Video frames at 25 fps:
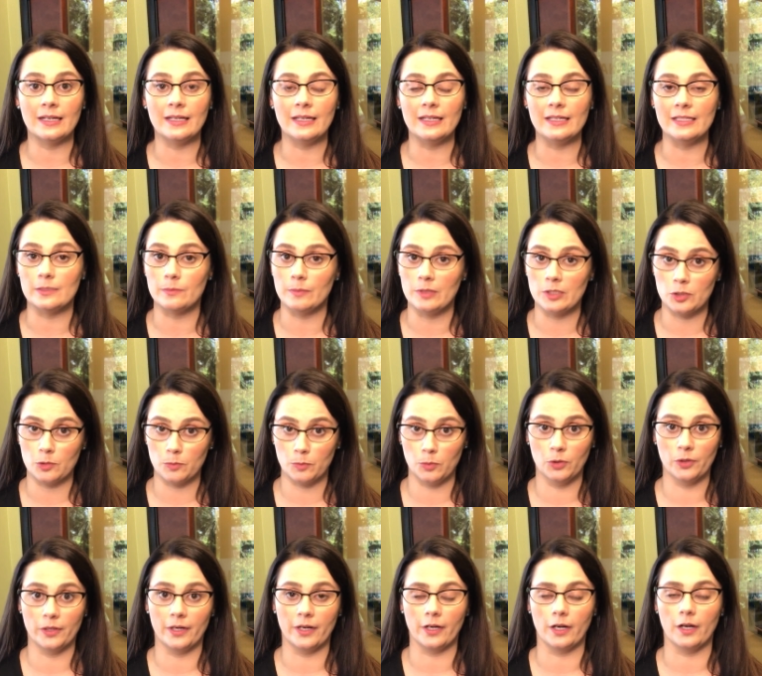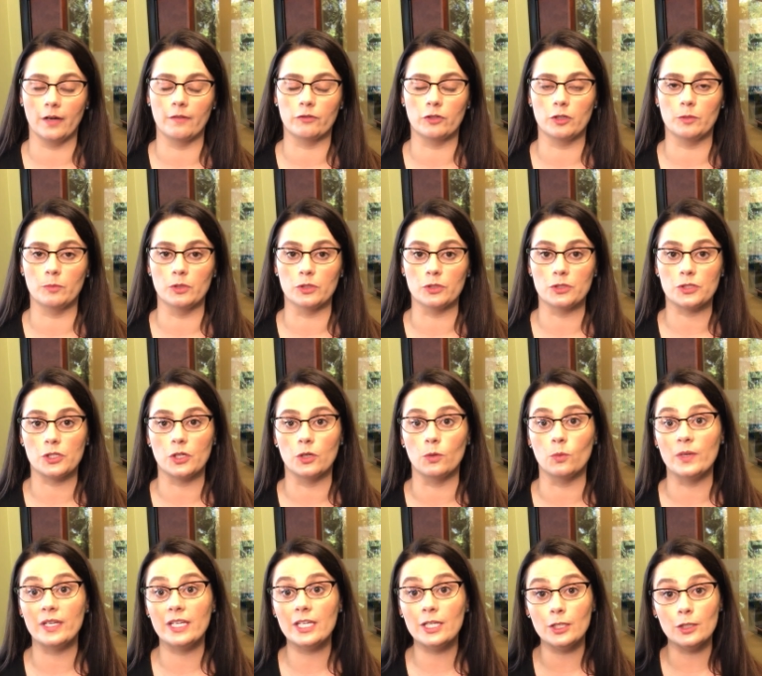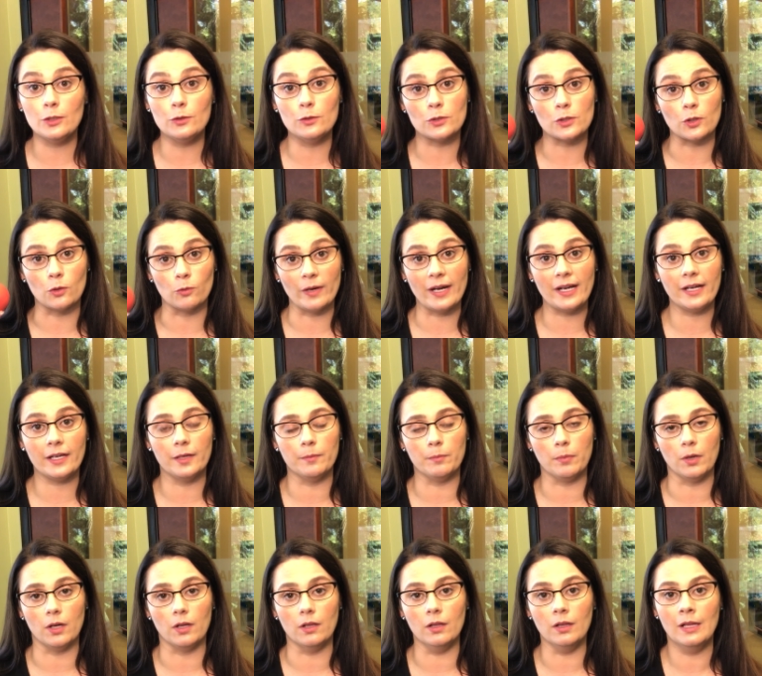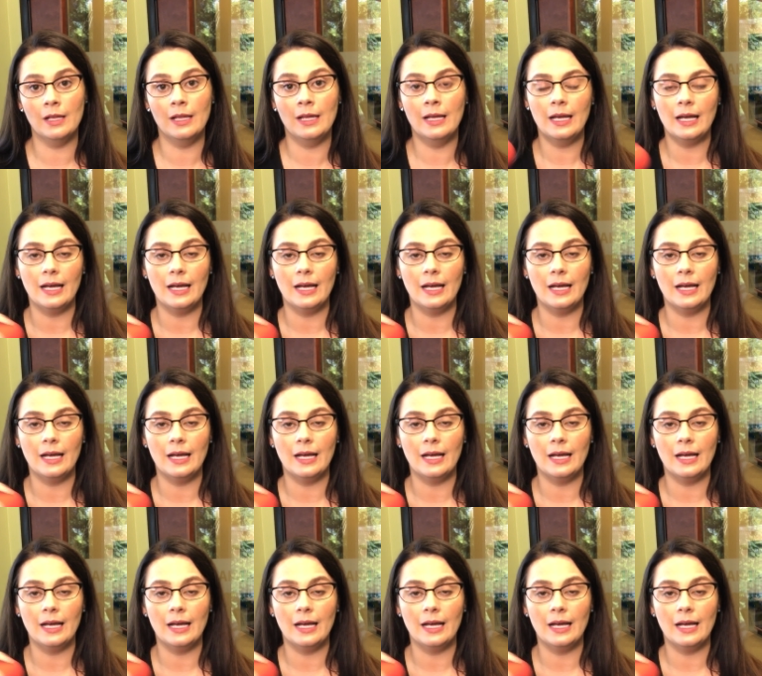is miserable and uncomfortable. So we can use a racquet ball,